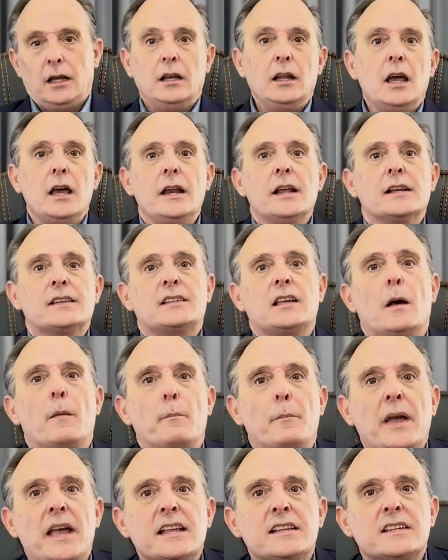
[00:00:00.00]
learning
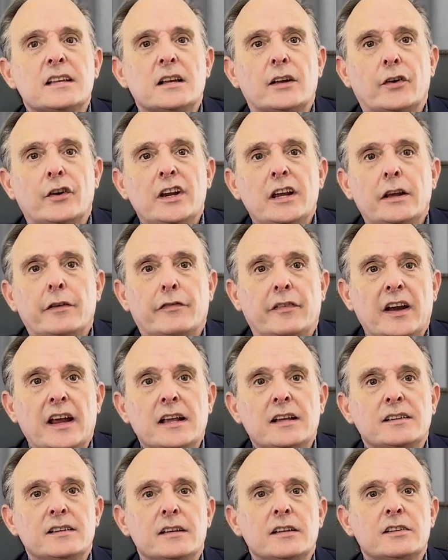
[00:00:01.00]
some basic Greek
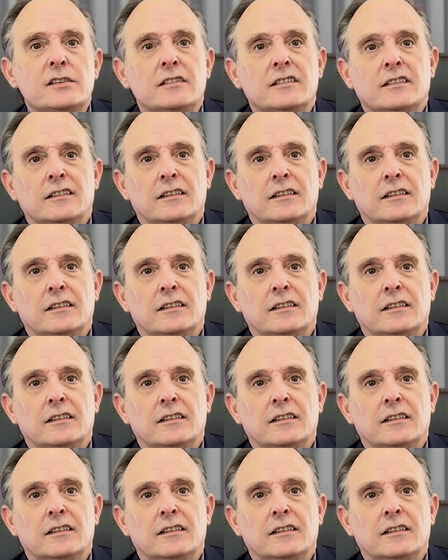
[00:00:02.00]
phrases